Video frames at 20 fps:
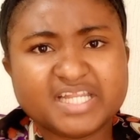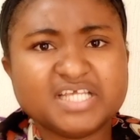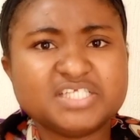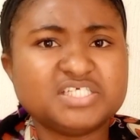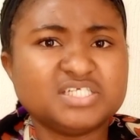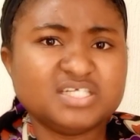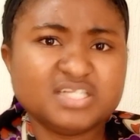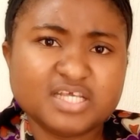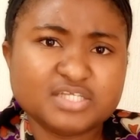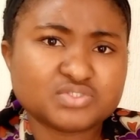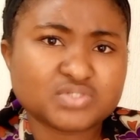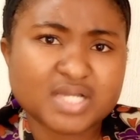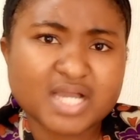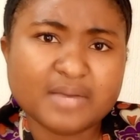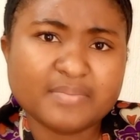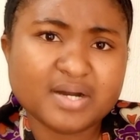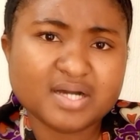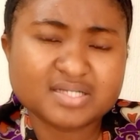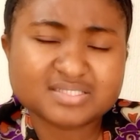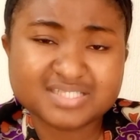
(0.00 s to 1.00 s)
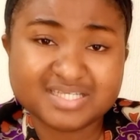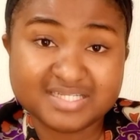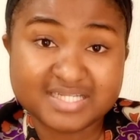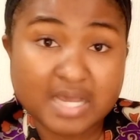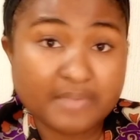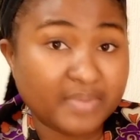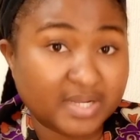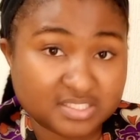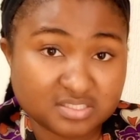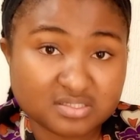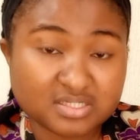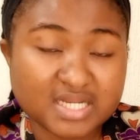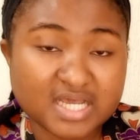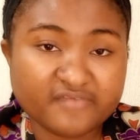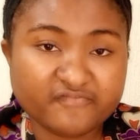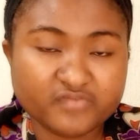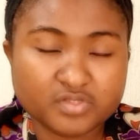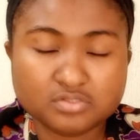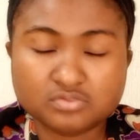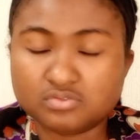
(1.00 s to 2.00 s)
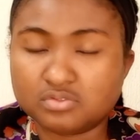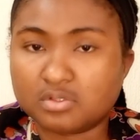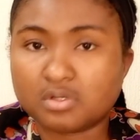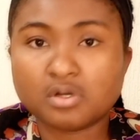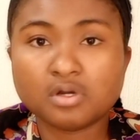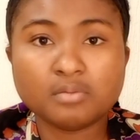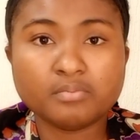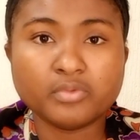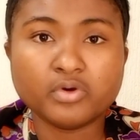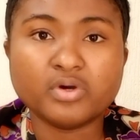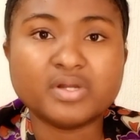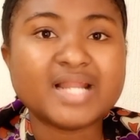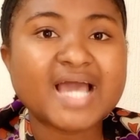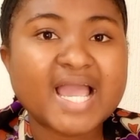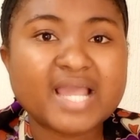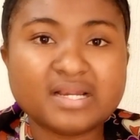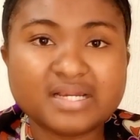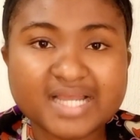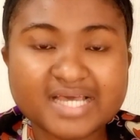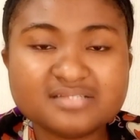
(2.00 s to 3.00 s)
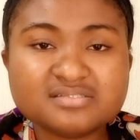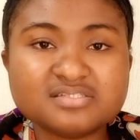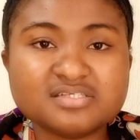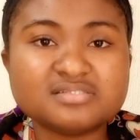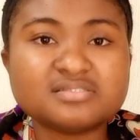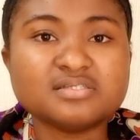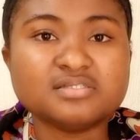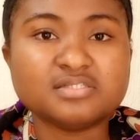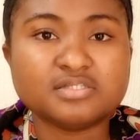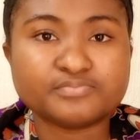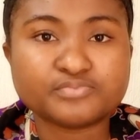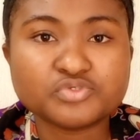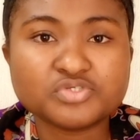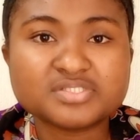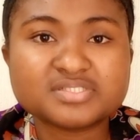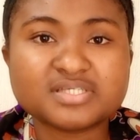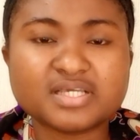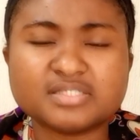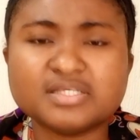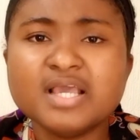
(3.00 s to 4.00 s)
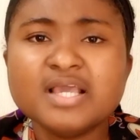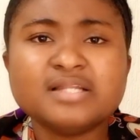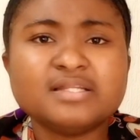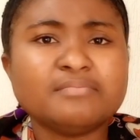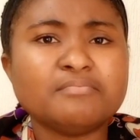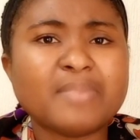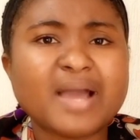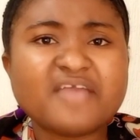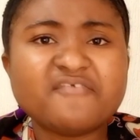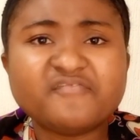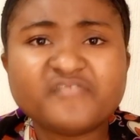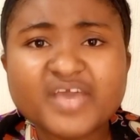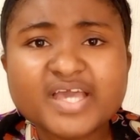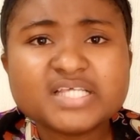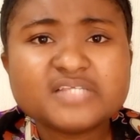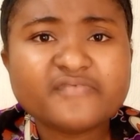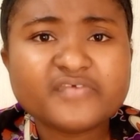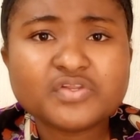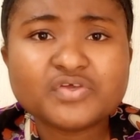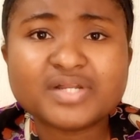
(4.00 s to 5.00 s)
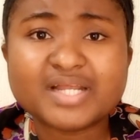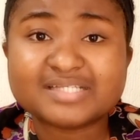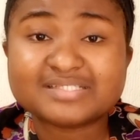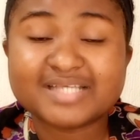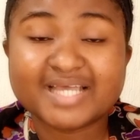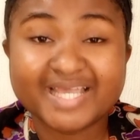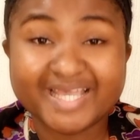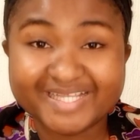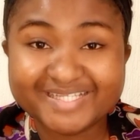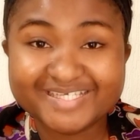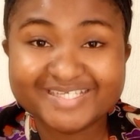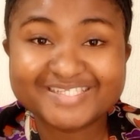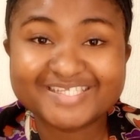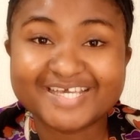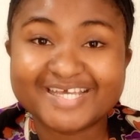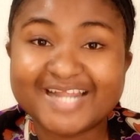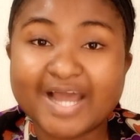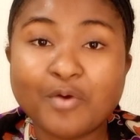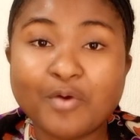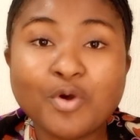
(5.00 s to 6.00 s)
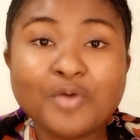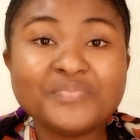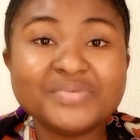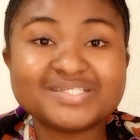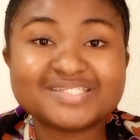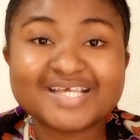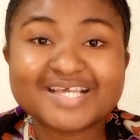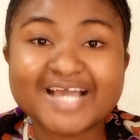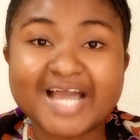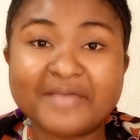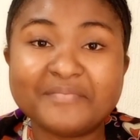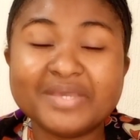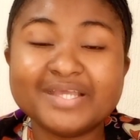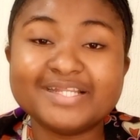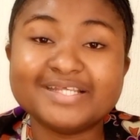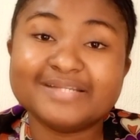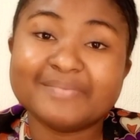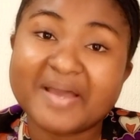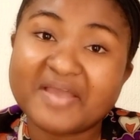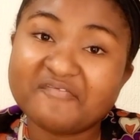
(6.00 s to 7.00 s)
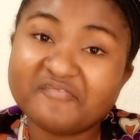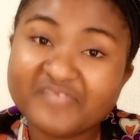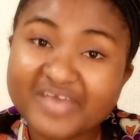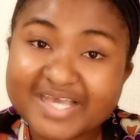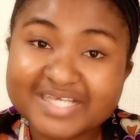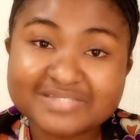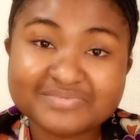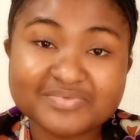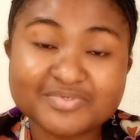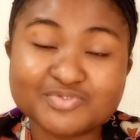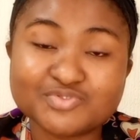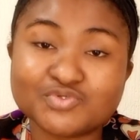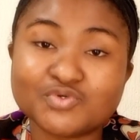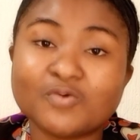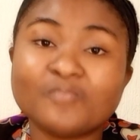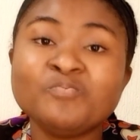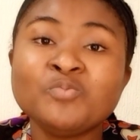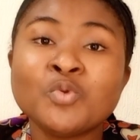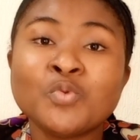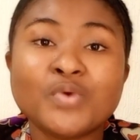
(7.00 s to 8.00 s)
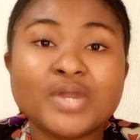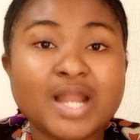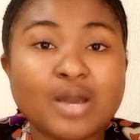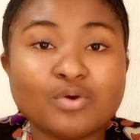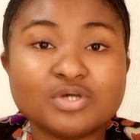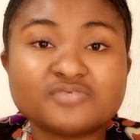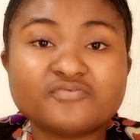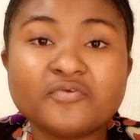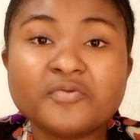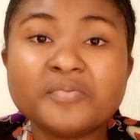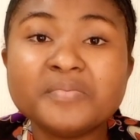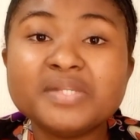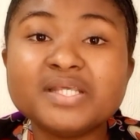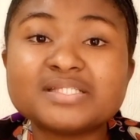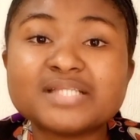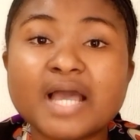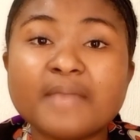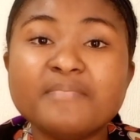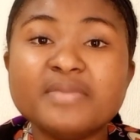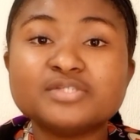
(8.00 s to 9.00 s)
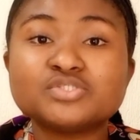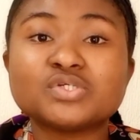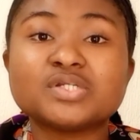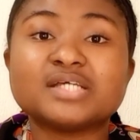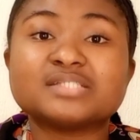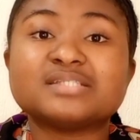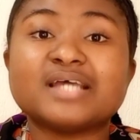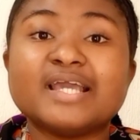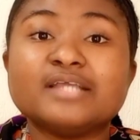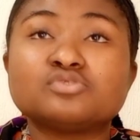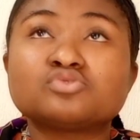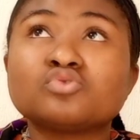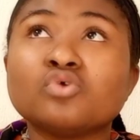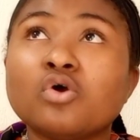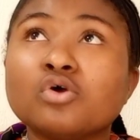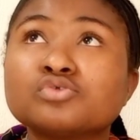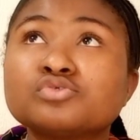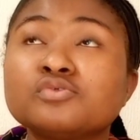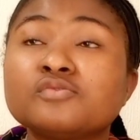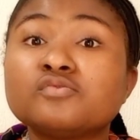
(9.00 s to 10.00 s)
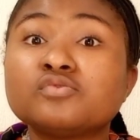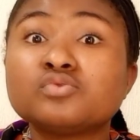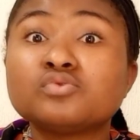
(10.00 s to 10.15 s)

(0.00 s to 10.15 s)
Kenichi didn't talk about in that particular video. Come on, I learned it in the process. My first video that I edited, and one mistake I made in my first video, when I was filming it, I made sure that I talked